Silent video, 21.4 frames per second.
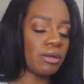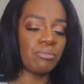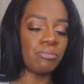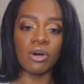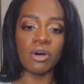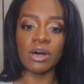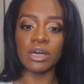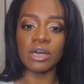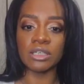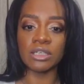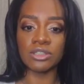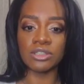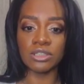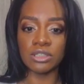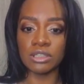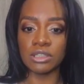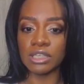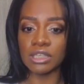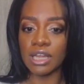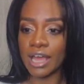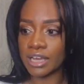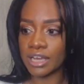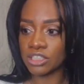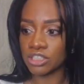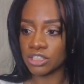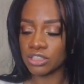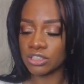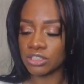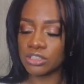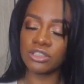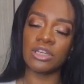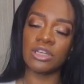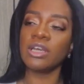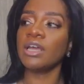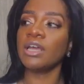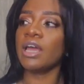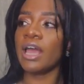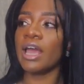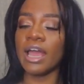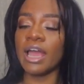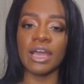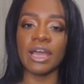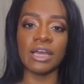and bought lashes
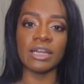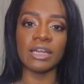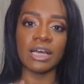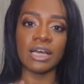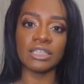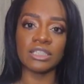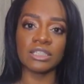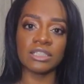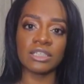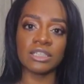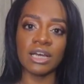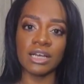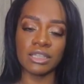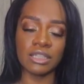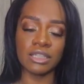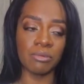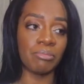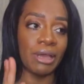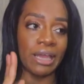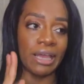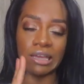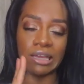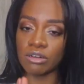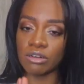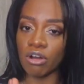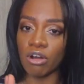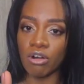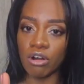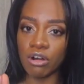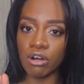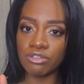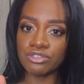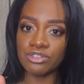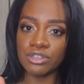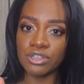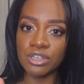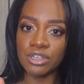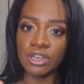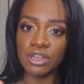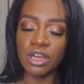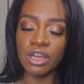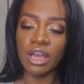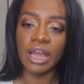and I just cut the band off
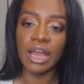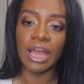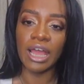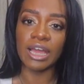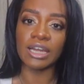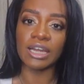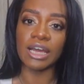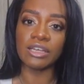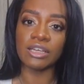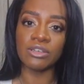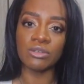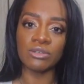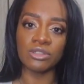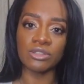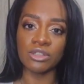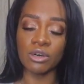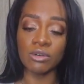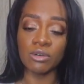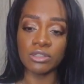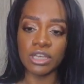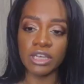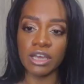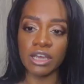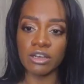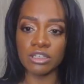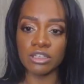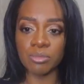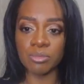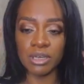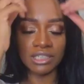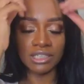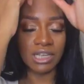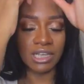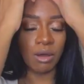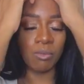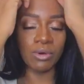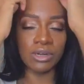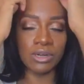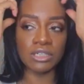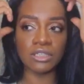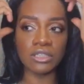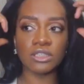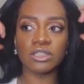and I used those hairs because I
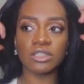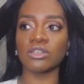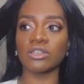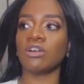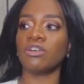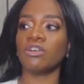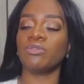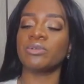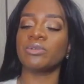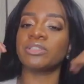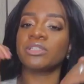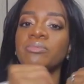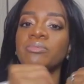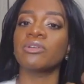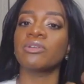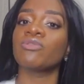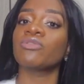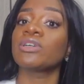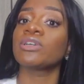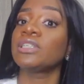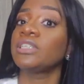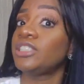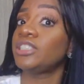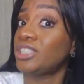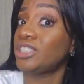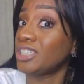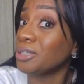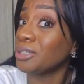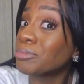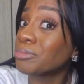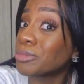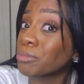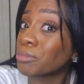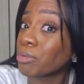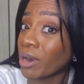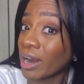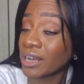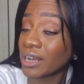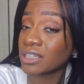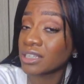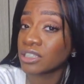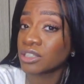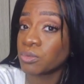wanted to start off with something really cheap to
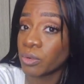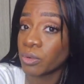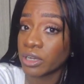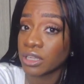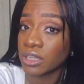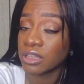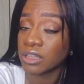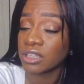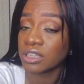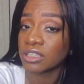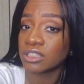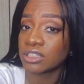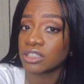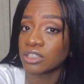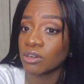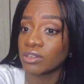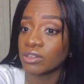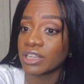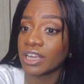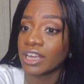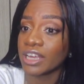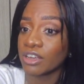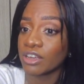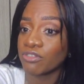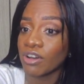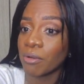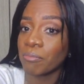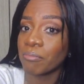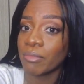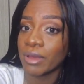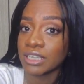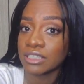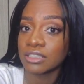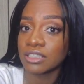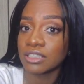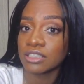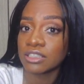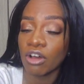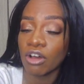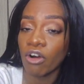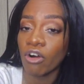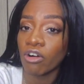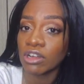practice with so that if I mess
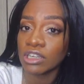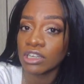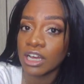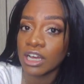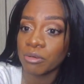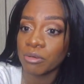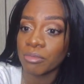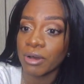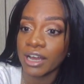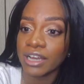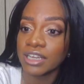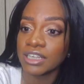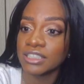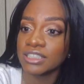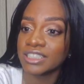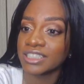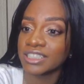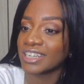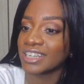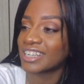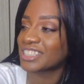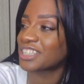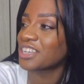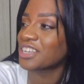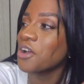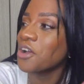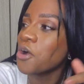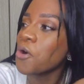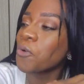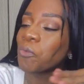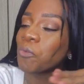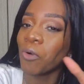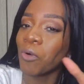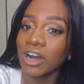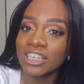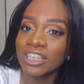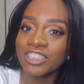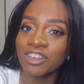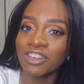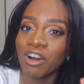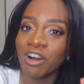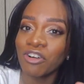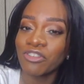this all up, I can just wash
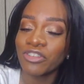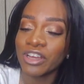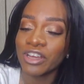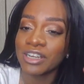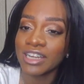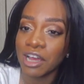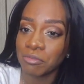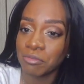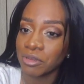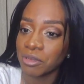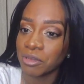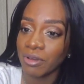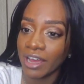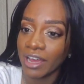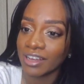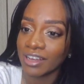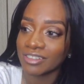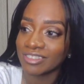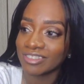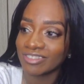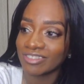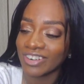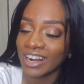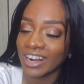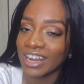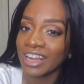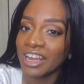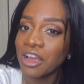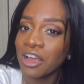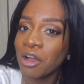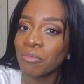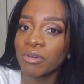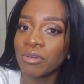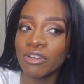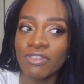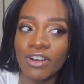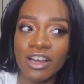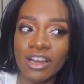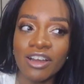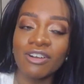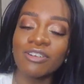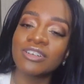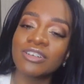it off and not be mad, right? But if
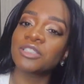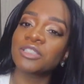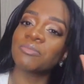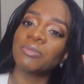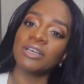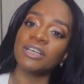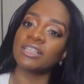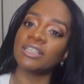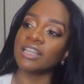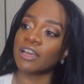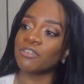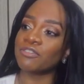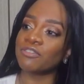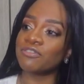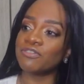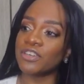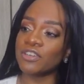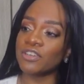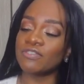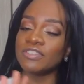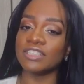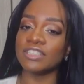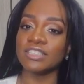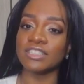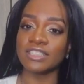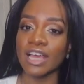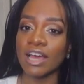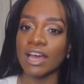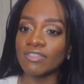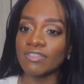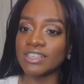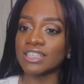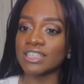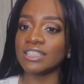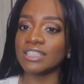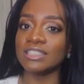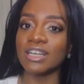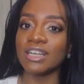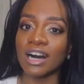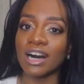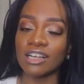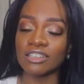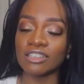I go and spend like $50,
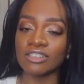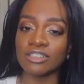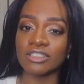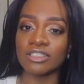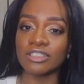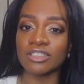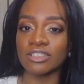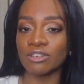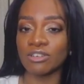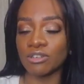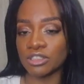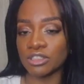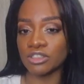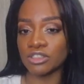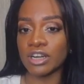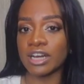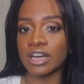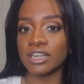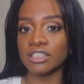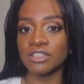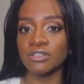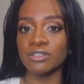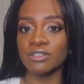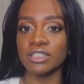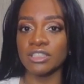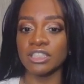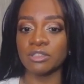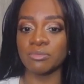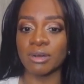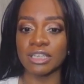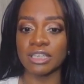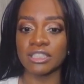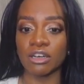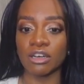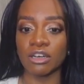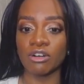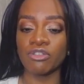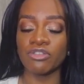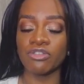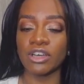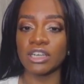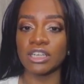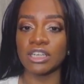$70 on trying to do these
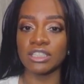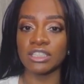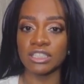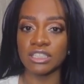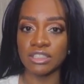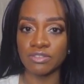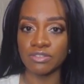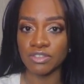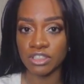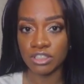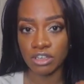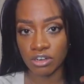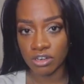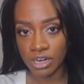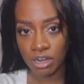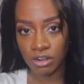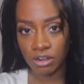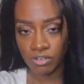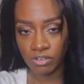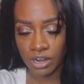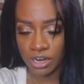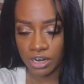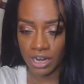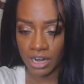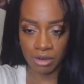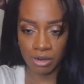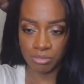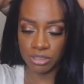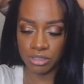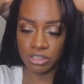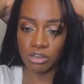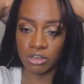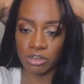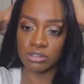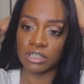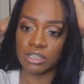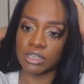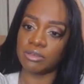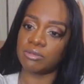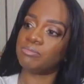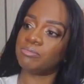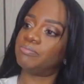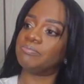myself and it didn't even turn out right, I'd be
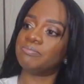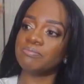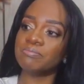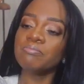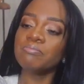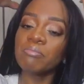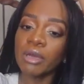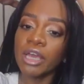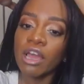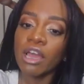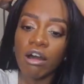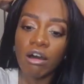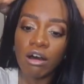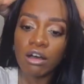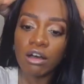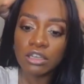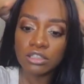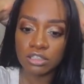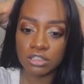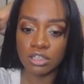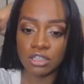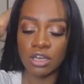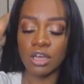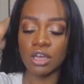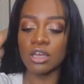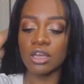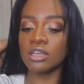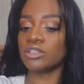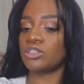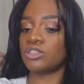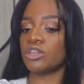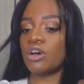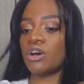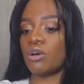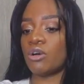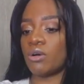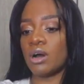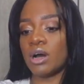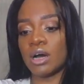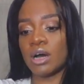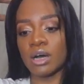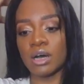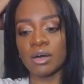totally pissed.
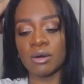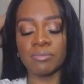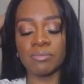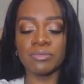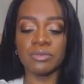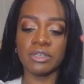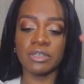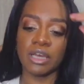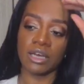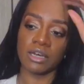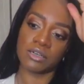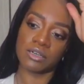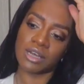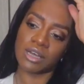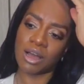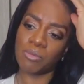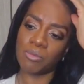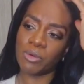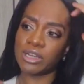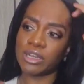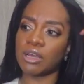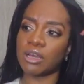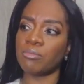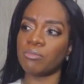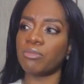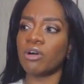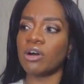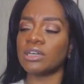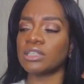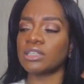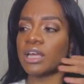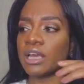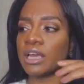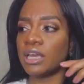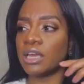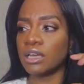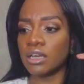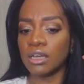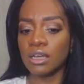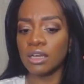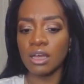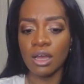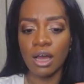So, yeah, I went and bought
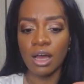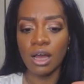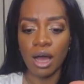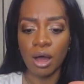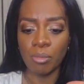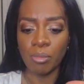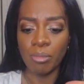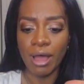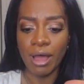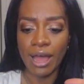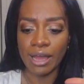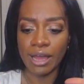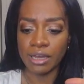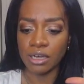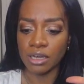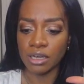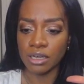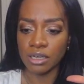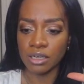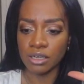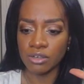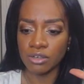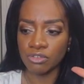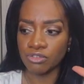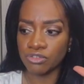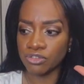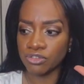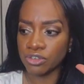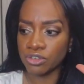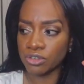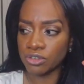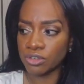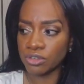like a pack of